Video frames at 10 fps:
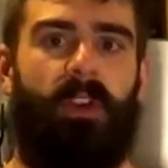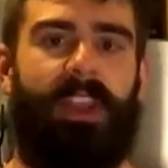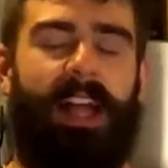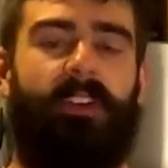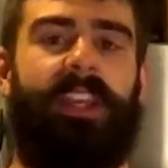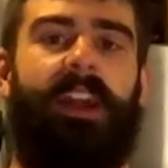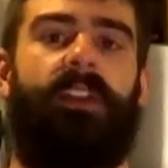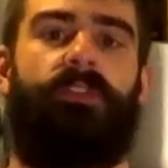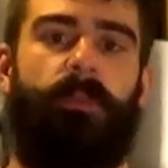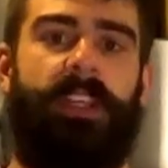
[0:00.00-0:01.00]
calorie
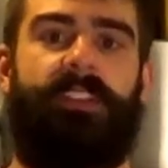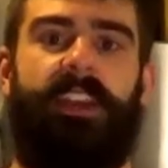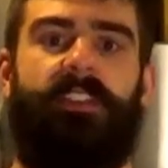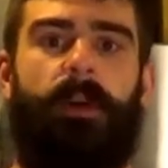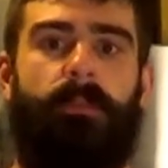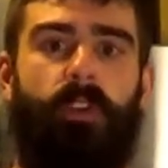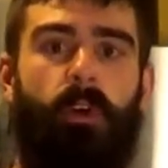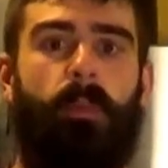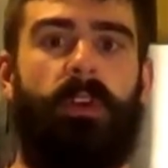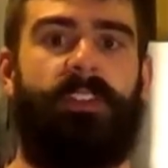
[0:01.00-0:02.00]
counting for me takes up
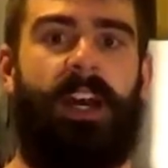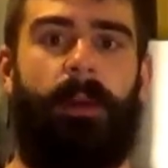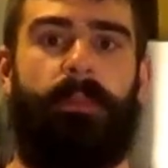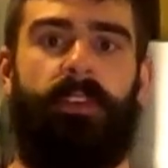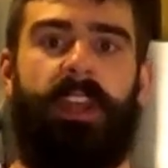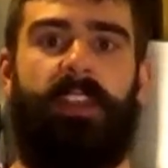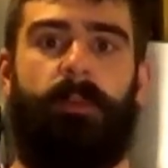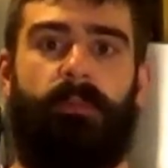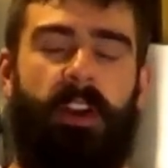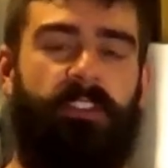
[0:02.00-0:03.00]
no more time per day
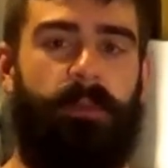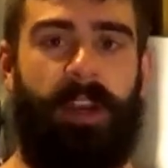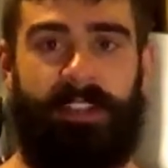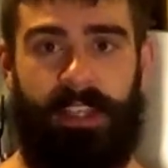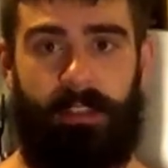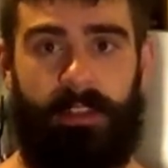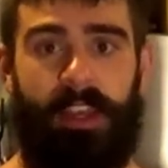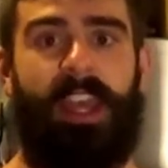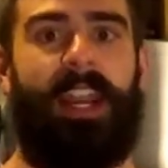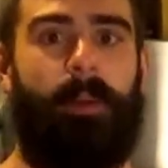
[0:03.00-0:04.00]
than brushing my teeth,
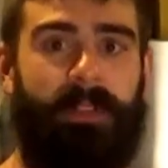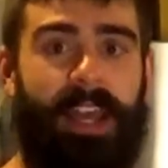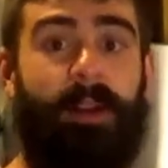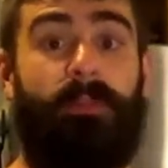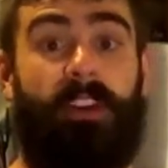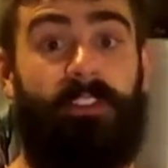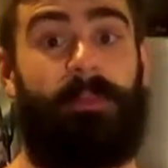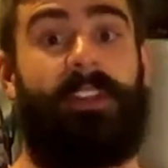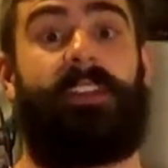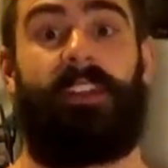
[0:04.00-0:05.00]
and I plan on brushing
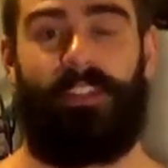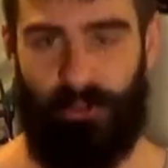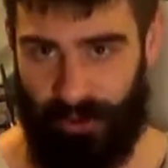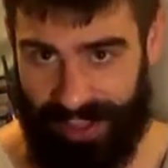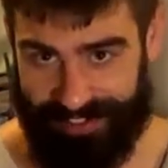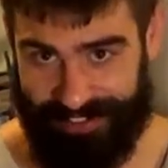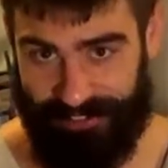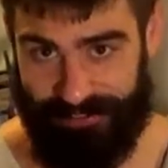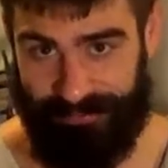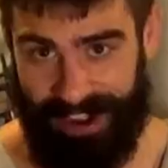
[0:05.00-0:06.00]
my teeth the rest
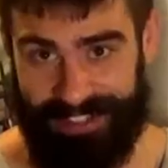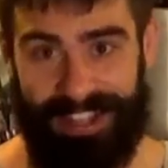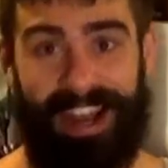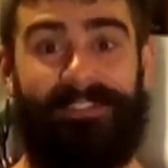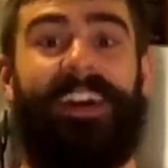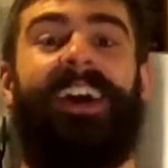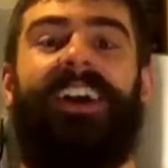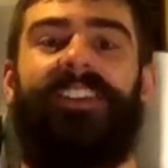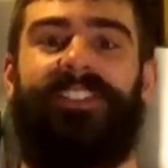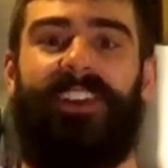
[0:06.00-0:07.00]
of my
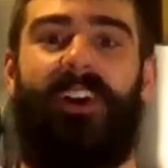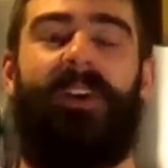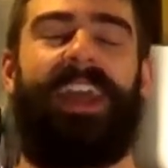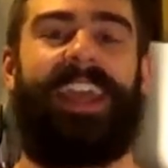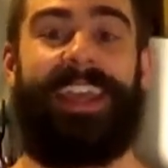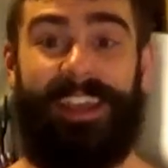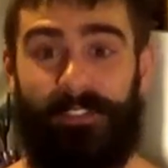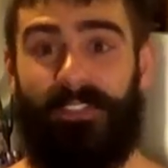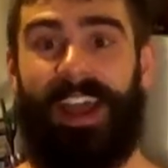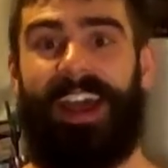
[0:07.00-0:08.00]
life, so
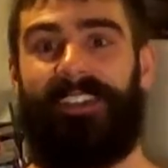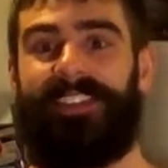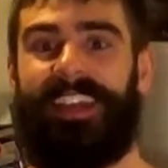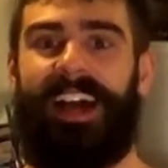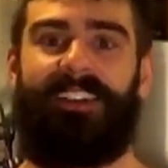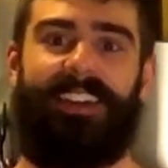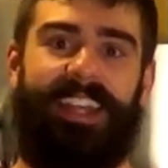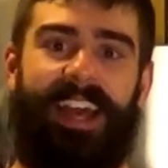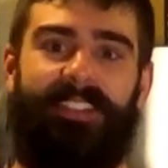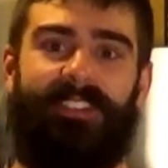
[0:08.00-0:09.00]
if I have to calorie
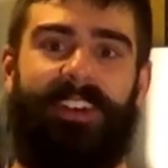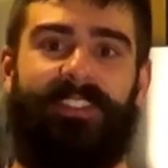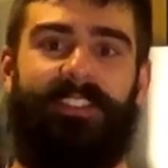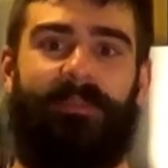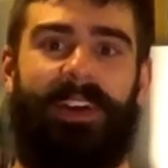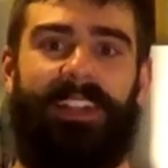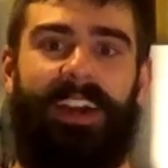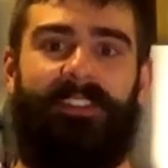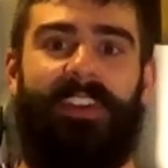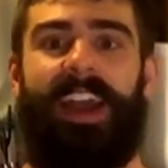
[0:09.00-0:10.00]
count the rest of my
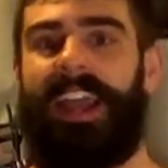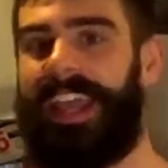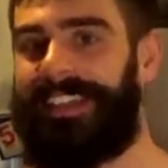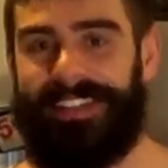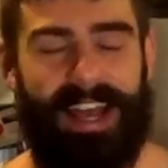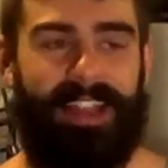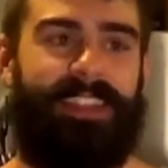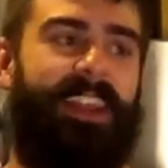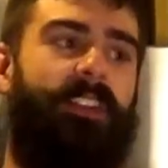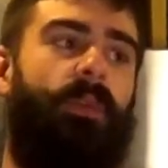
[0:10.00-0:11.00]
life, it's not
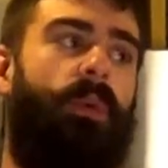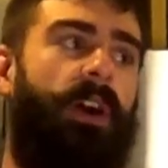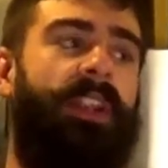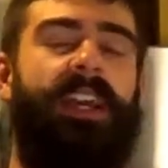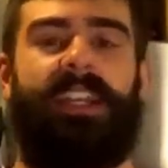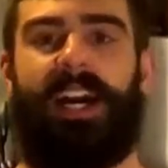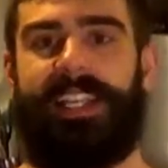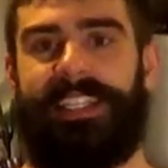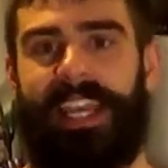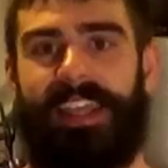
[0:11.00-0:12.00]
the end of the world. Now, I
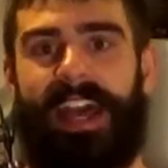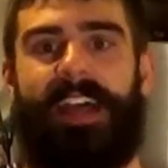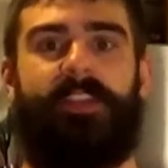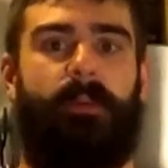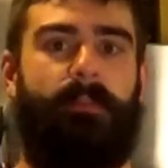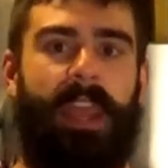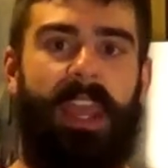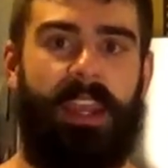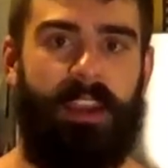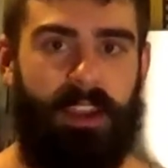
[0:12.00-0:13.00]
say that there
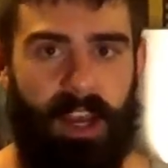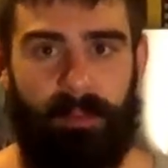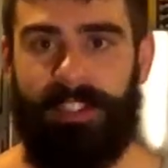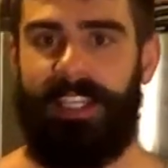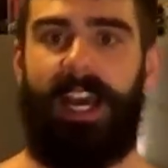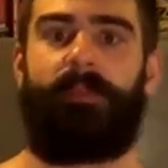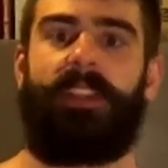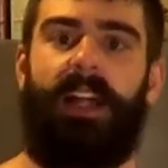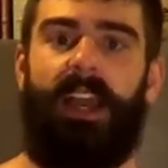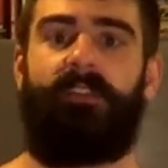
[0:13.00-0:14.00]
may come a time
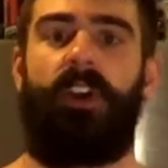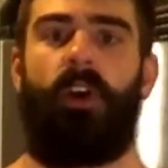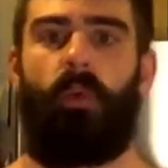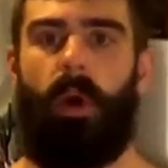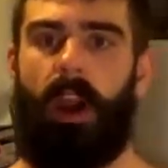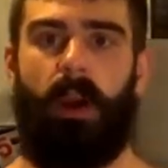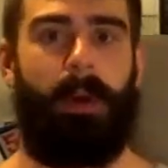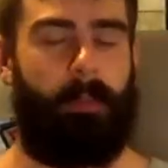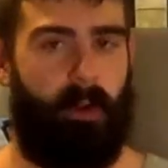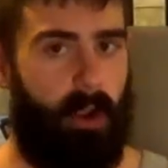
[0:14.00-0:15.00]
in life where
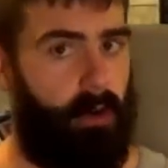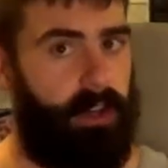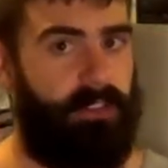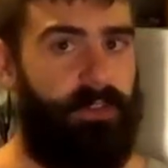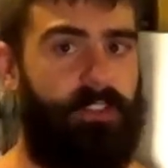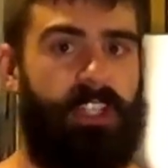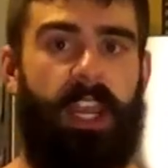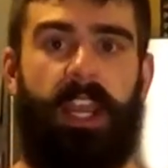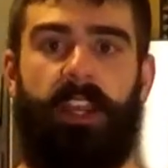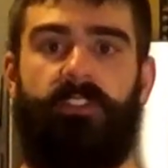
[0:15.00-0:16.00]
my priorities have
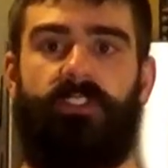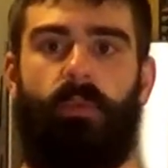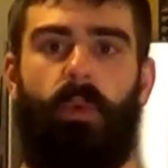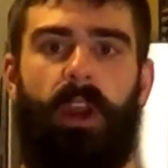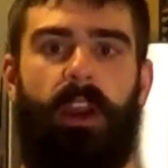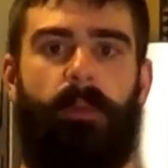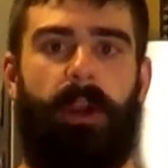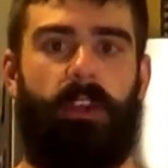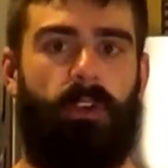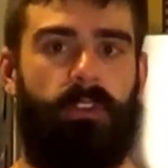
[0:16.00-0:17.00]
changed, where
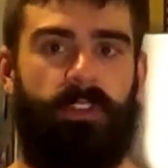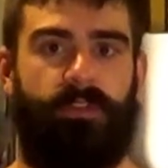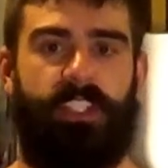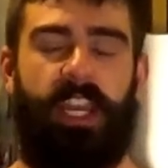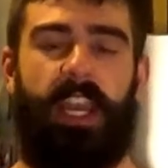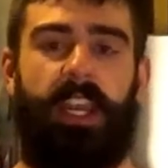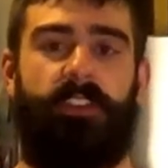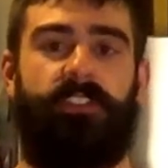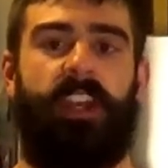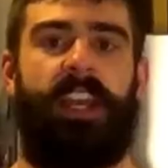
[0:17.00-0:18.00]
my goals have
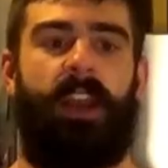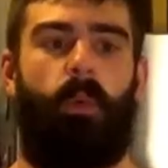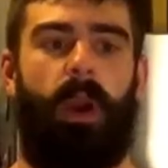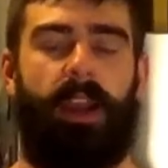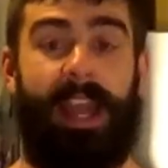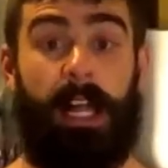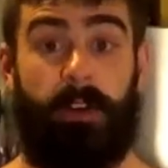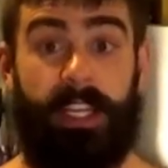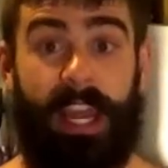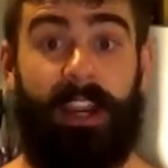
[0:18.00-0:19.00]
changed, where
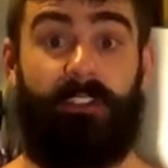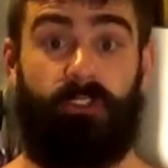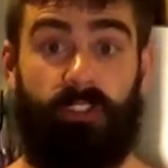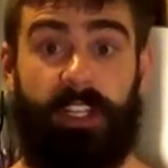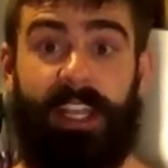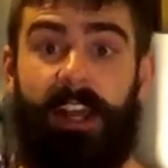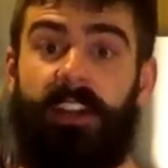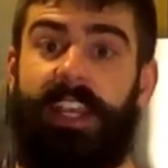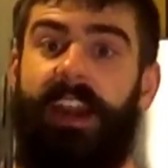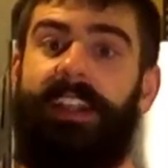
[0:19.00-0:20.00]
calorie counting, strict
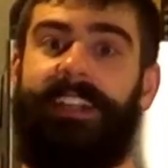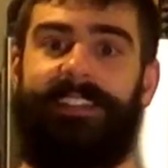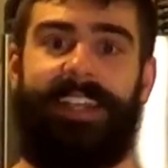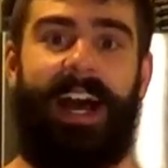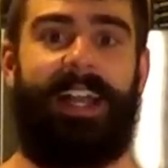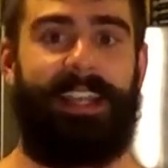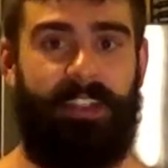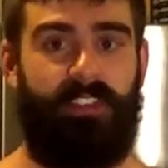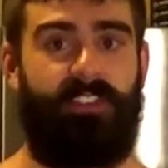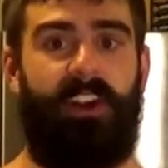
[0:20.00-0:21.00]
calorie counting, is not
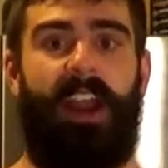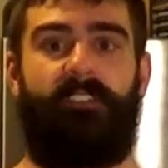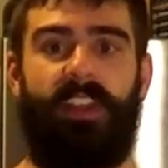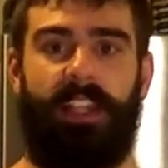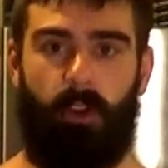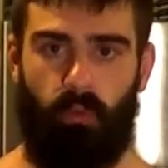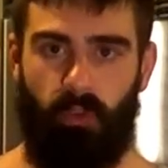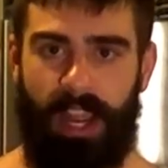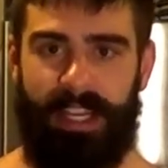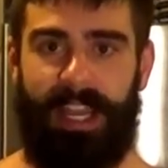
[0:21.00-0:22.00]
necessary. I feel like
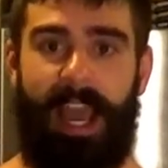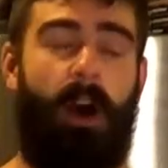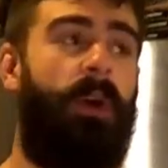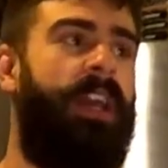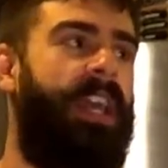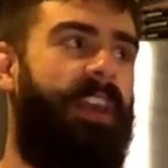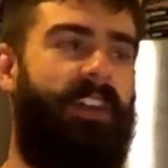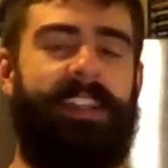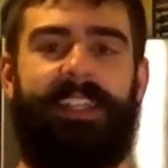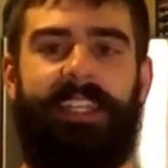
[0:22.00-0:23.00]
right now, if
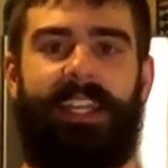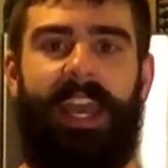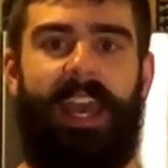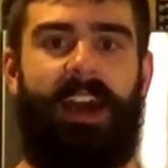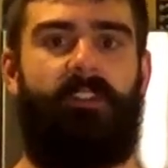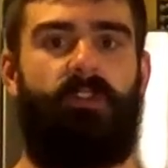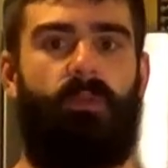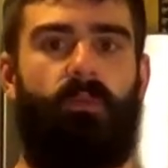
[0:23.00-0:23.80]
I didn't have